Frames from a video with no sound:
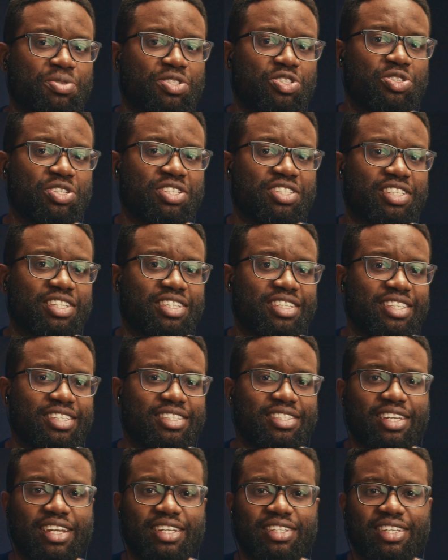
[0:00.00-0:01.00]
be doing is the
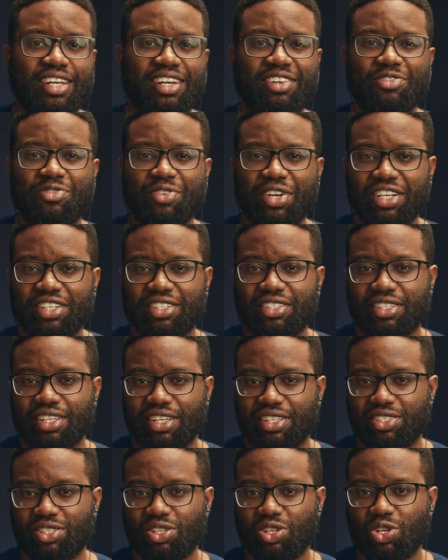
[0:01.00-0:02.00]
distance and range
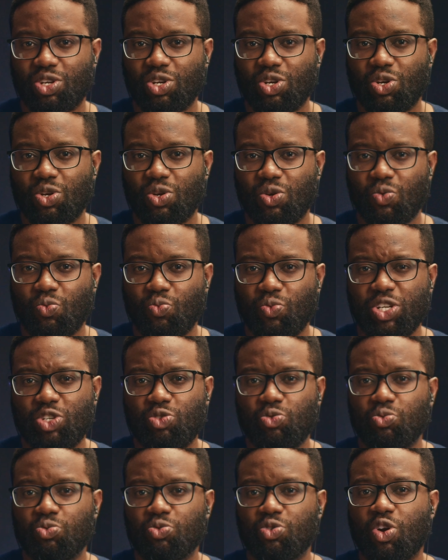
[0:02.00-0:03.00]
test,
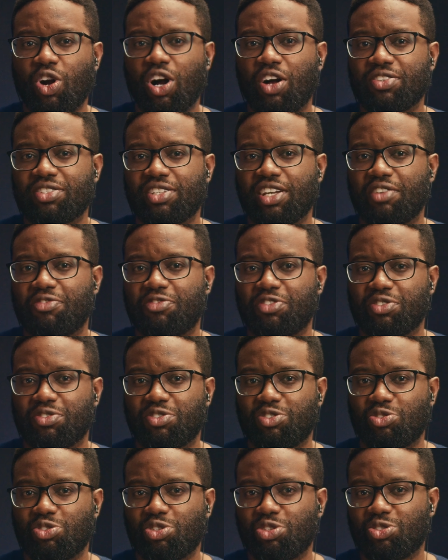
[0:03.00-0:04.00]
which we will go outside for the
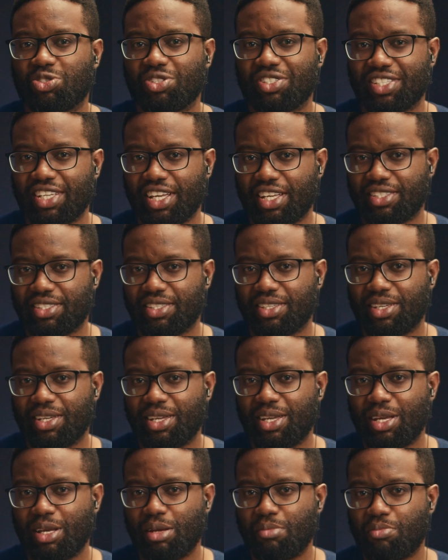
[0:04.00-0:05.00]
studio to test.
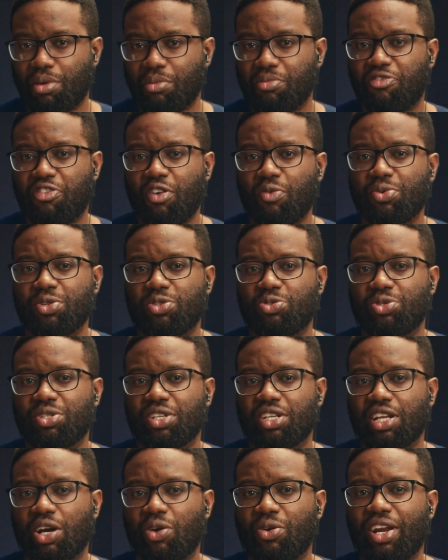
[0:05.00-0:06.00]
But before we do
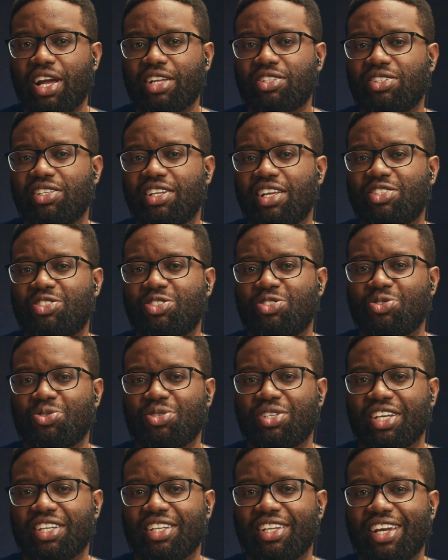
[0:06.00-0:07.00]
that, I would like to let you know
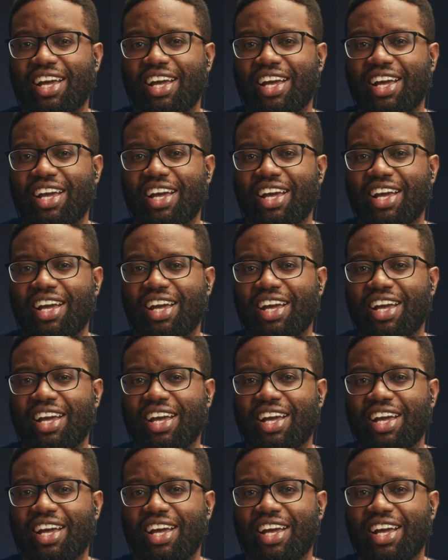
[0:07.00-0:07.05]
that